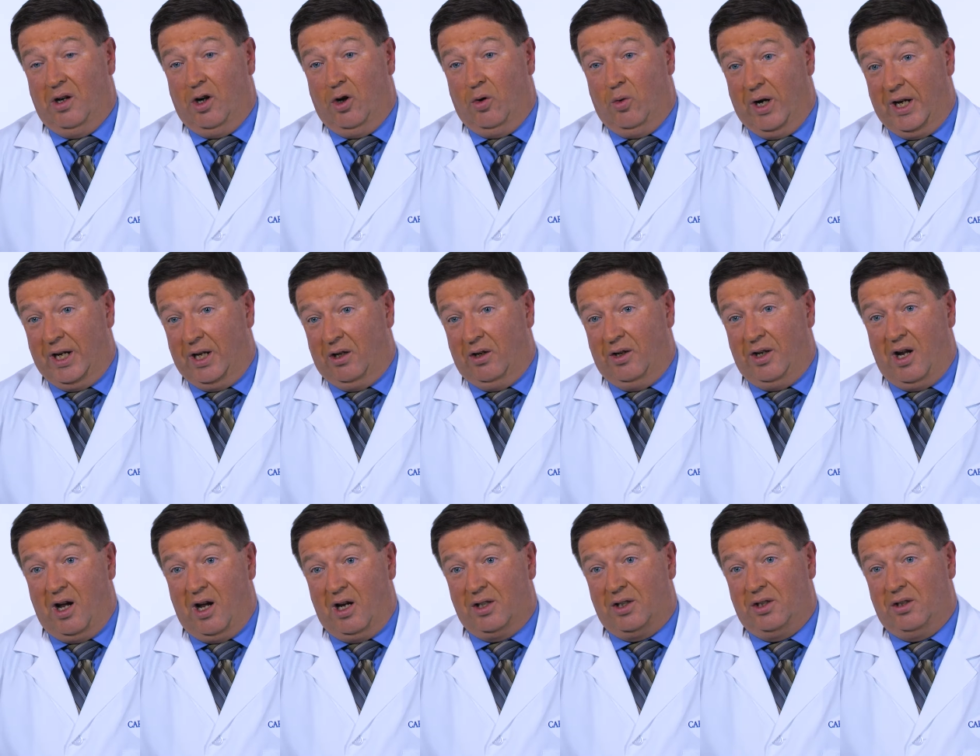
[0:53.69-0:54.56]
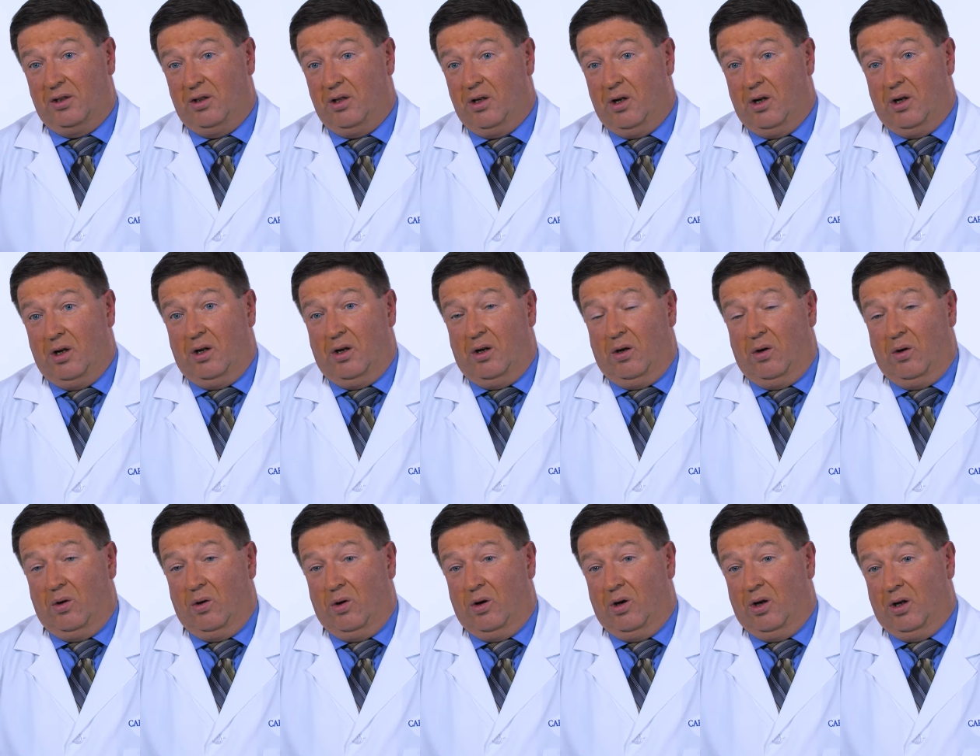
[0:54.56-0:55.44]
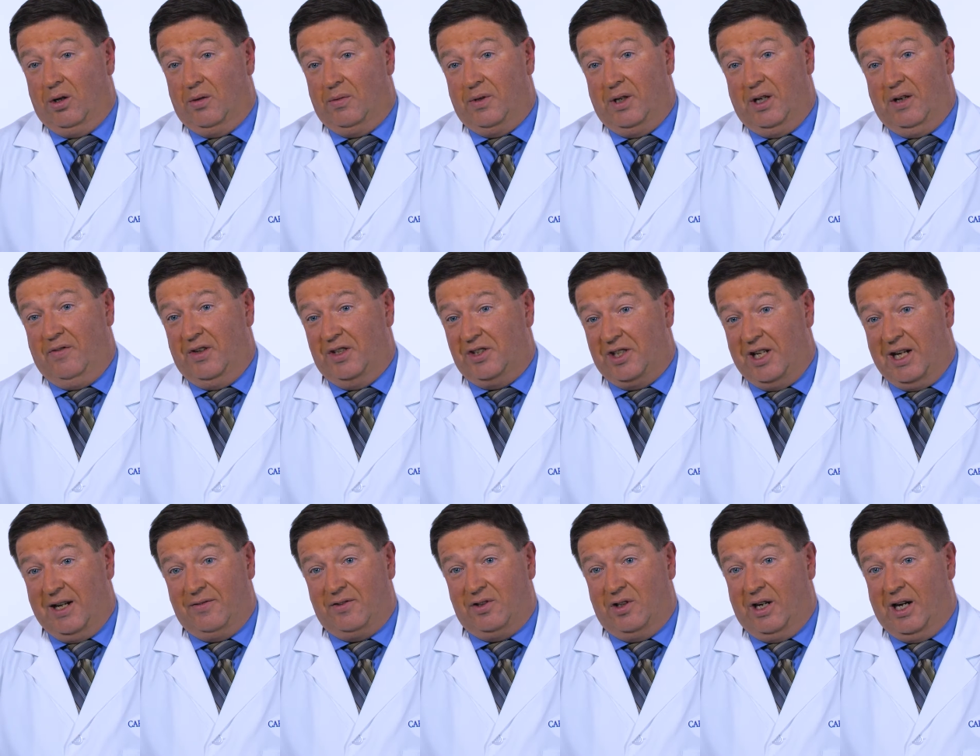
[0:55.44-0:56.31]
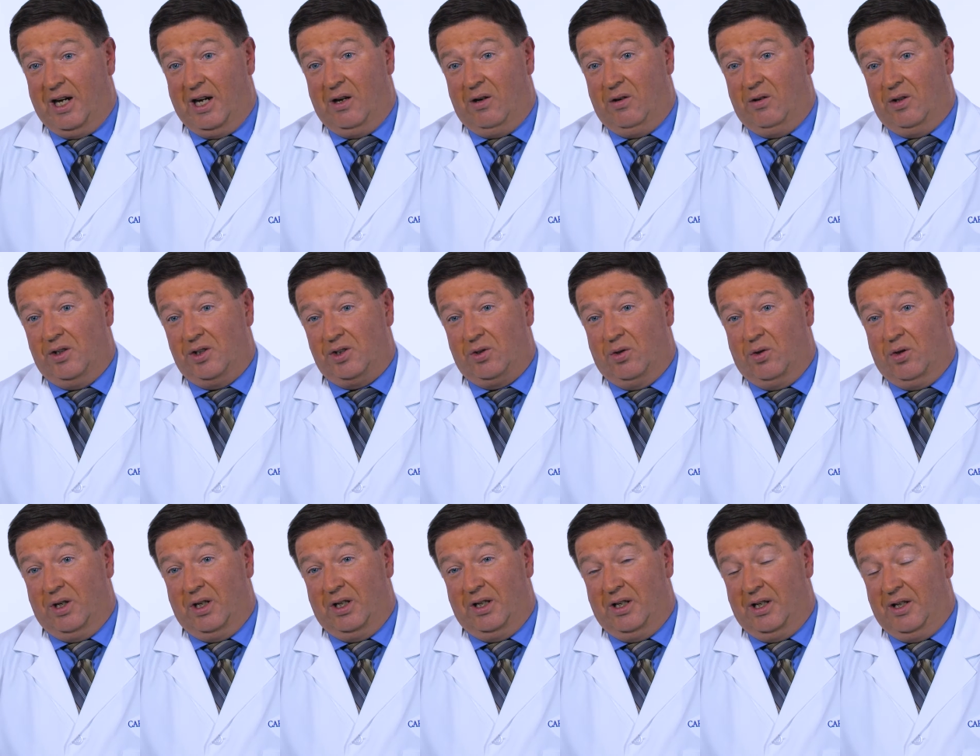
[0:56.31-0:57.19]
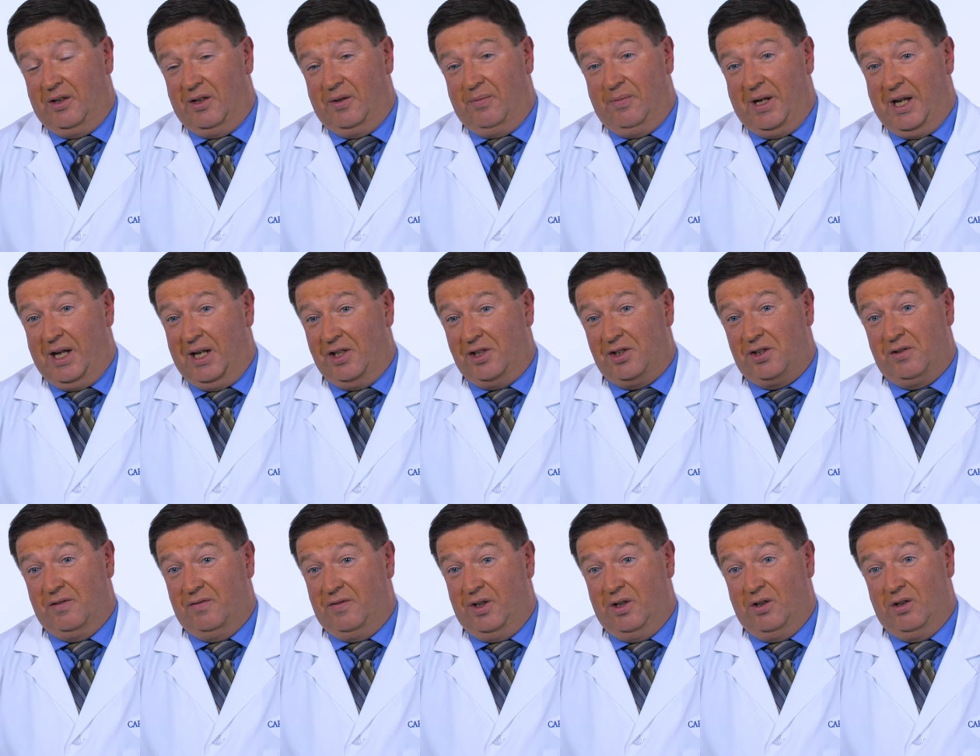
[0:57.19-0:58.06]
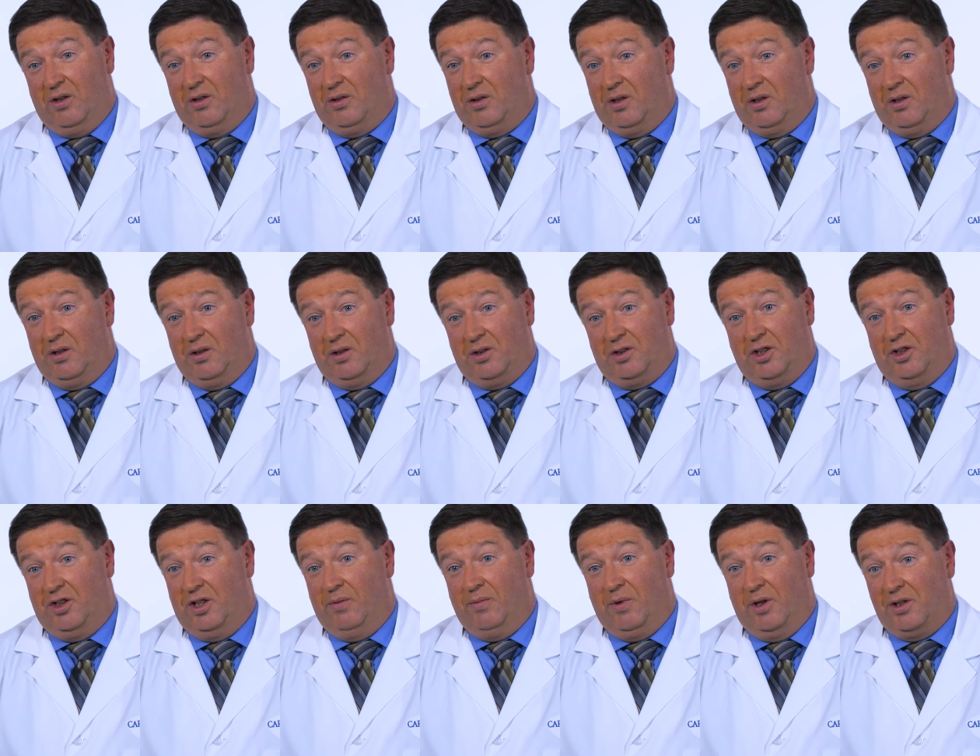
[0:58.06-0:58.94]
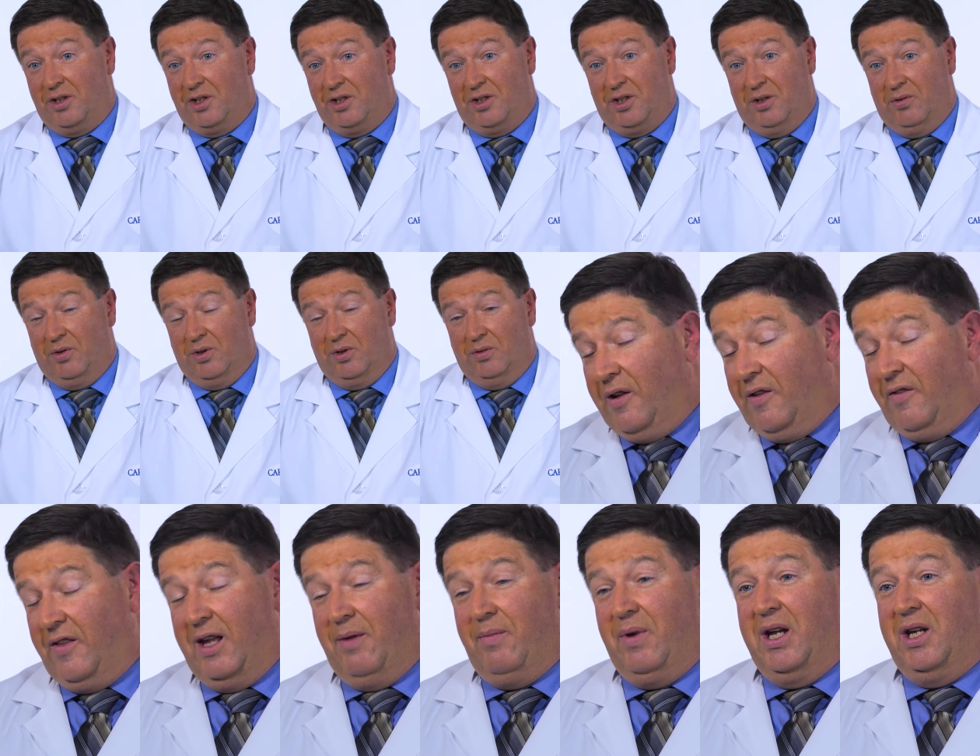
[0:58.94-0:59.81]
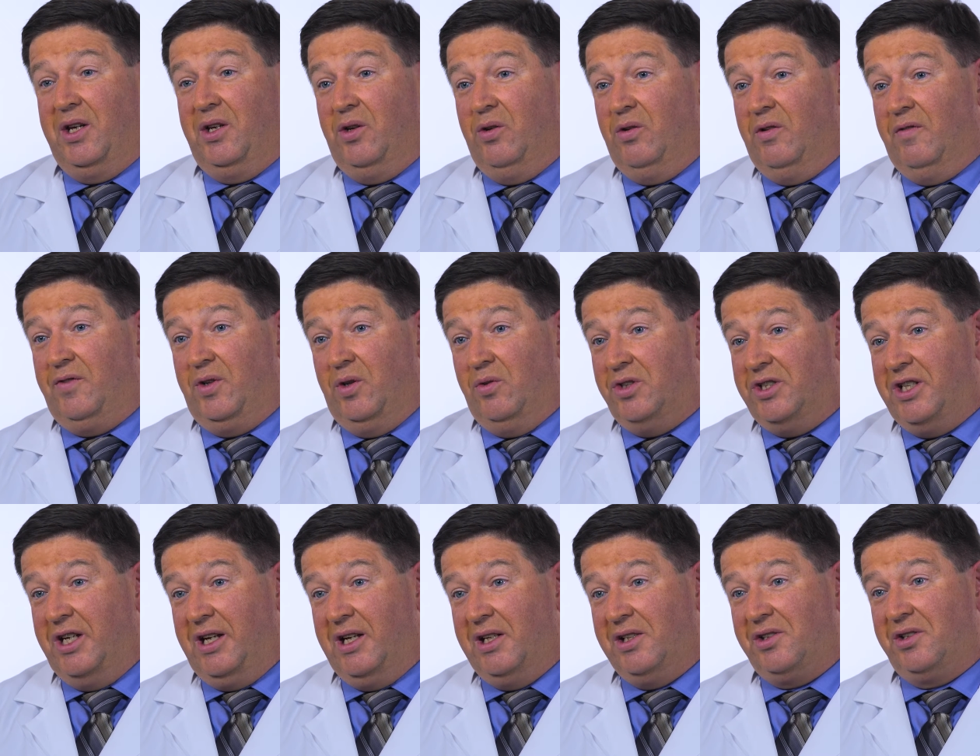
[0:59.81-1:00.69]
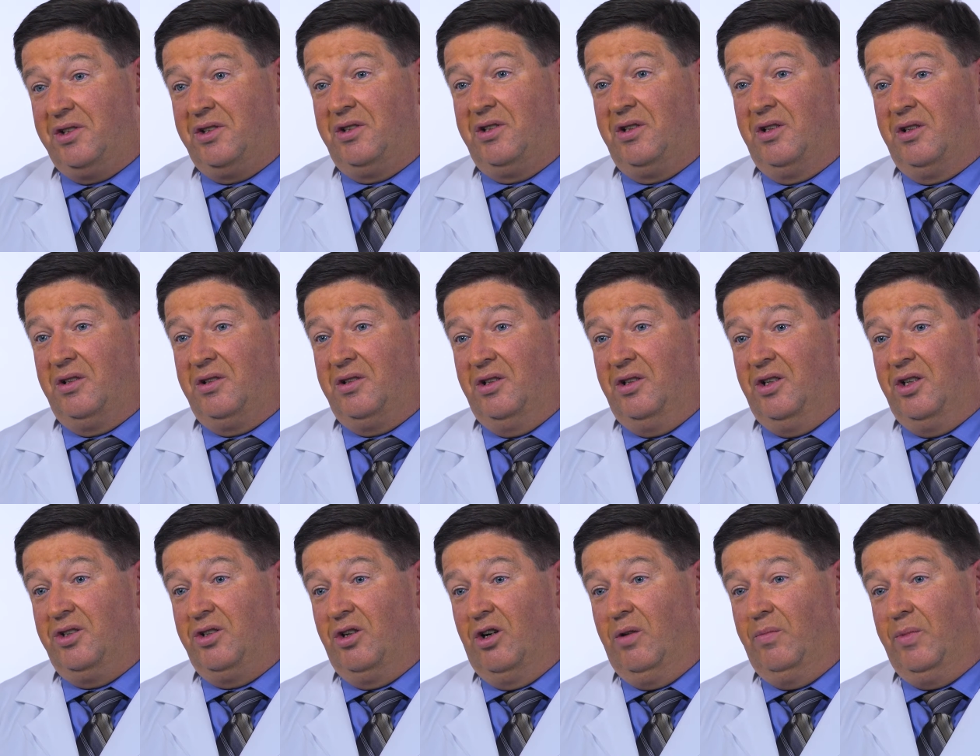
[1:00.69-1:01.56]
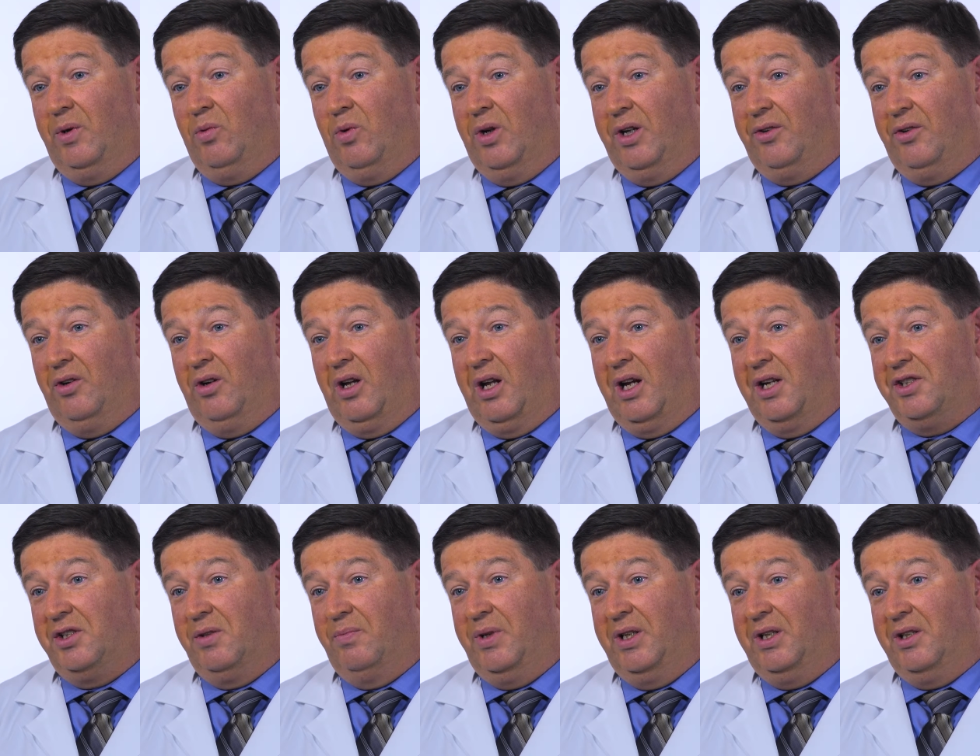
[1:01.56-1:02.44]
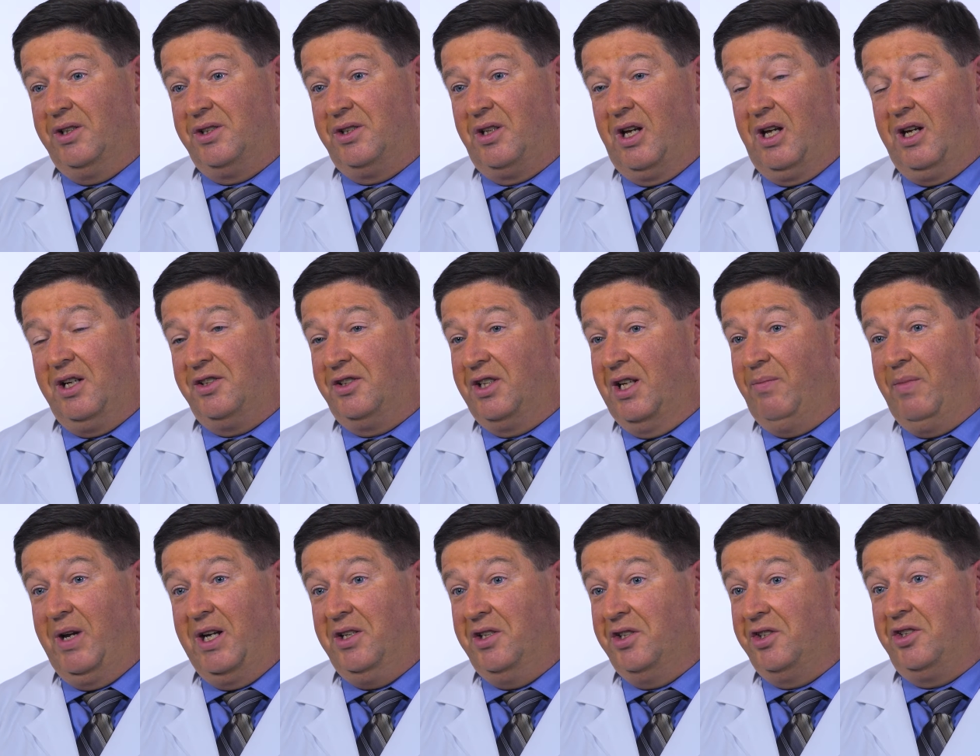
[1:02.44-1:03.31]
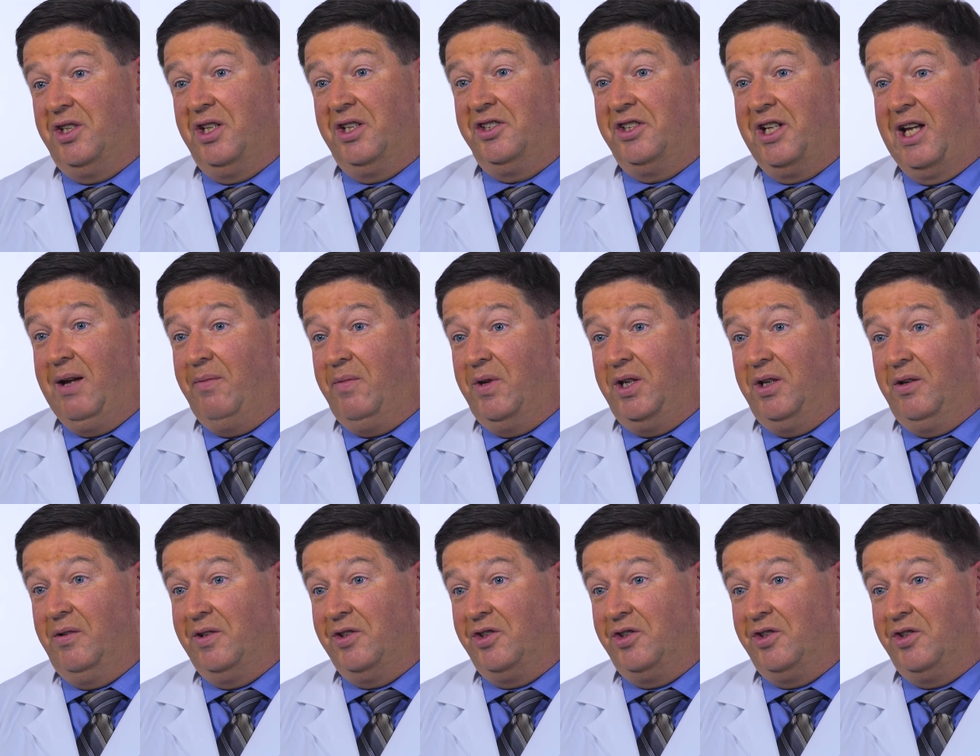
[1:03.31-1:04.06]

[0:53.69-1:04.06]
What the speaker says: regular doctor, or if it's after hours or the pain is severe, to the emergency room. They may do a few tests to determine whether or not it's appendicitis. They may just examine you